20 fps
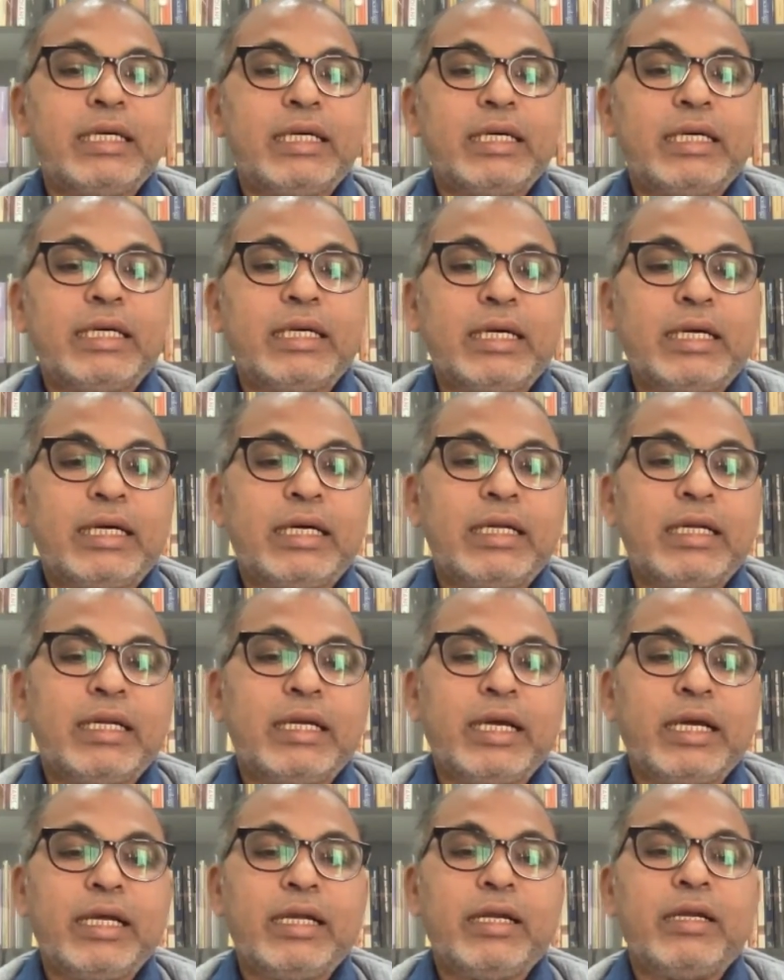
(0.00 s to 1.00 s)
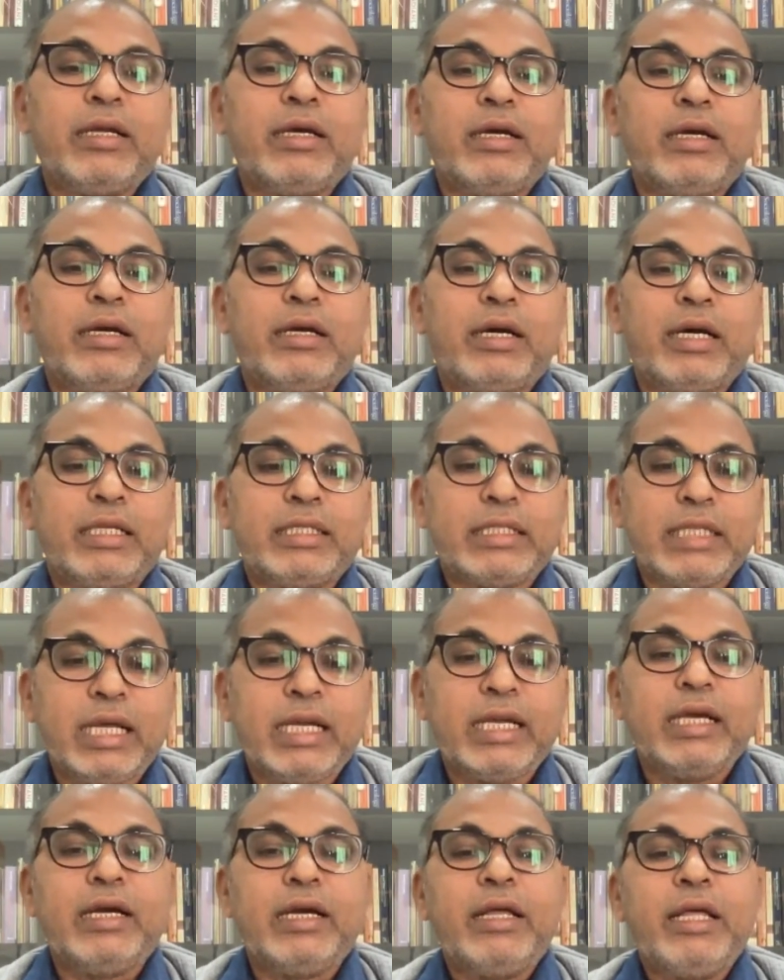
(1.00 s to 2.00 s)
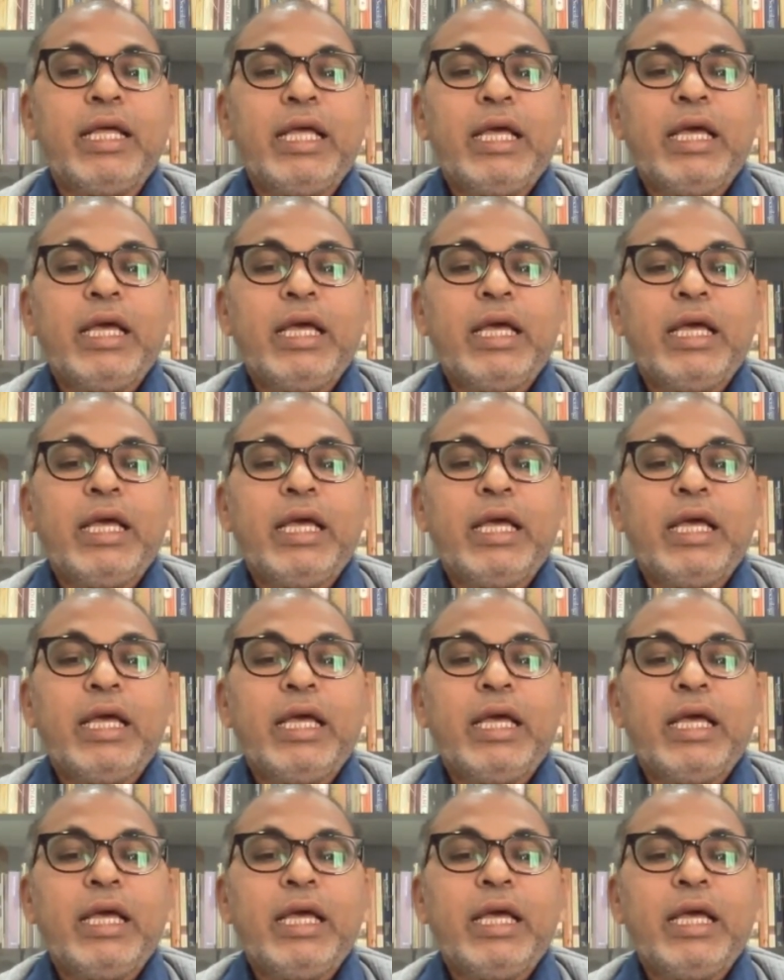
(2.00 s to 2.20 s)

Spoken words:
on an Acharya,